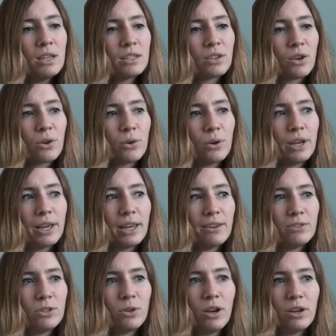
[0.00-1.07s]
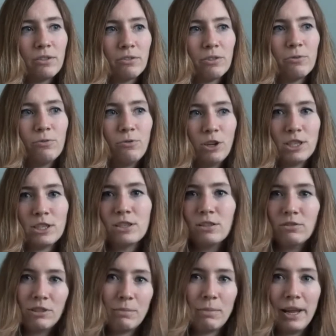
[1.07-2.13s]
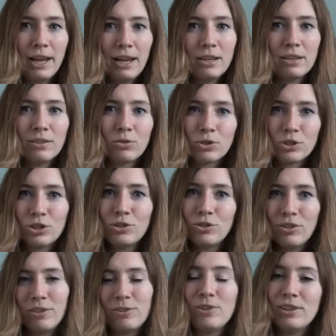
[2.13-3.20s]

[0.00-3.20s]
so it gives you kind of a reason to replay it in order to